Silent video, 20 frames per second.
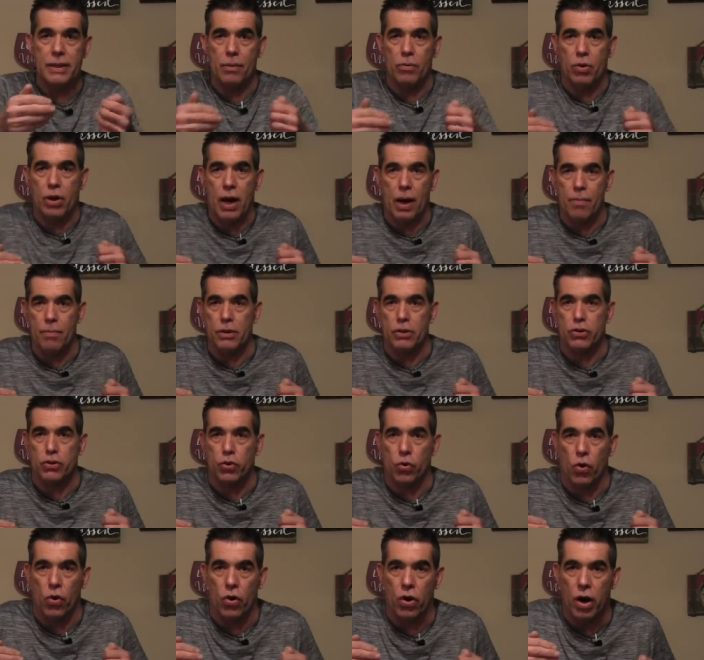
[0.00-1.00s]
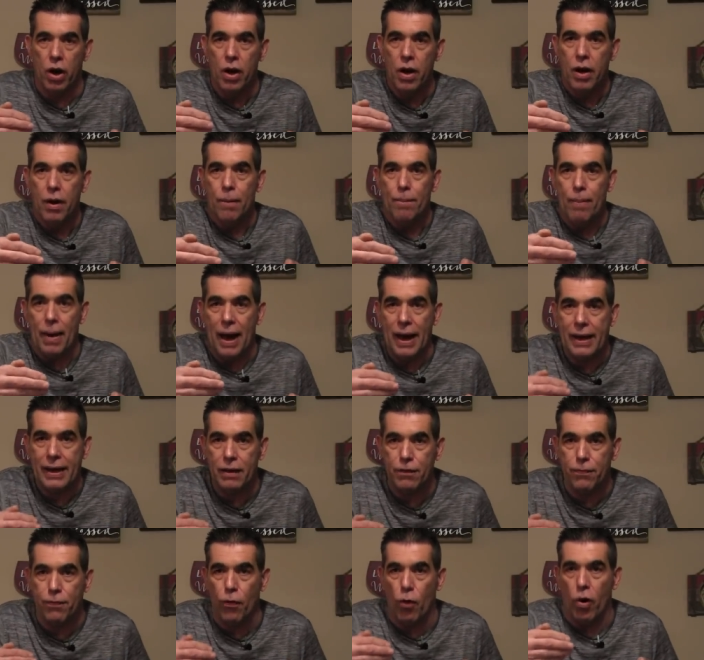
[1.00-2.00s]
they would come inshore back
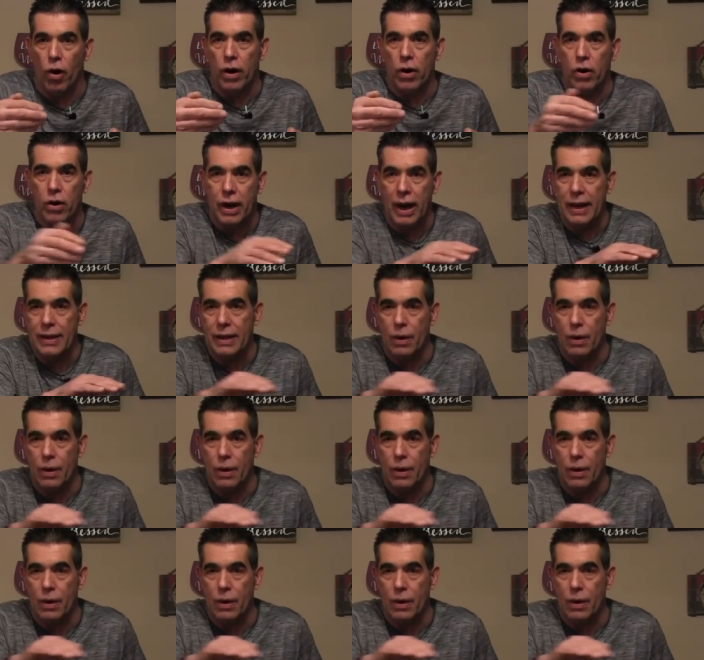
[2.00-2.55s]
and forth, okay?